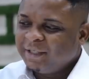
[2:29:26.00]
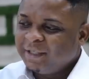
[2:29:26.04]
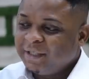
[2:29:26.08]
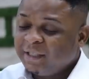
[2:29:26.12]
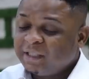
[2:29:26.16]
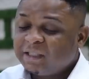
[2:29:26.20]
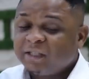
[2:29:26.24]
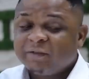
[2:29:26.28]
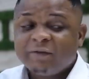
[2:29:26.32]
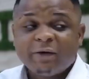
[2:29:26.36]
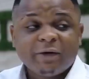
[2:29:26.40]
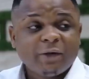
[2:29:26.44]

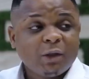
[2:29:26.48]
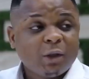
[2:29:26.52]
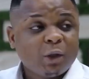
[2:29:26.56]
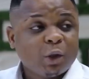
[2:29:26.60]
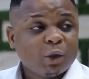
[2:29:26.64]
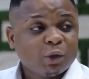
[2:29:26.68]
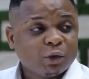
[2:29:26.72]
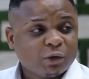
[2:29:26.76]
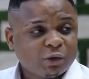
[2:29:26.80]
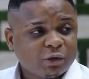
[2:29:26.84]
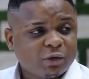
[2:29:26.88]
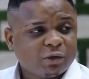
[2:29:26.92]
It's a very
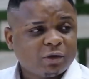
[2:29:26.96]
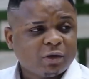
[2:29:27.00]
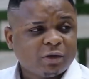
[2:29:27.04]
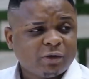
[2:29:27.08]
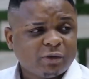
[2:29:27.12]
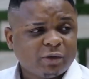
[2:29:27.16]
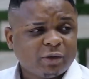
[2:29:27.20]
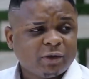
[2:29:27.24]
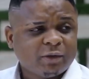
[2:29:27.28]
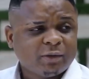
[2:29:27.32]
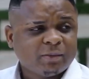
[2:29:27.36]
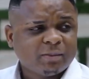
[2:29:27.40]
long
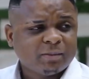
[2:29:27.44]
story.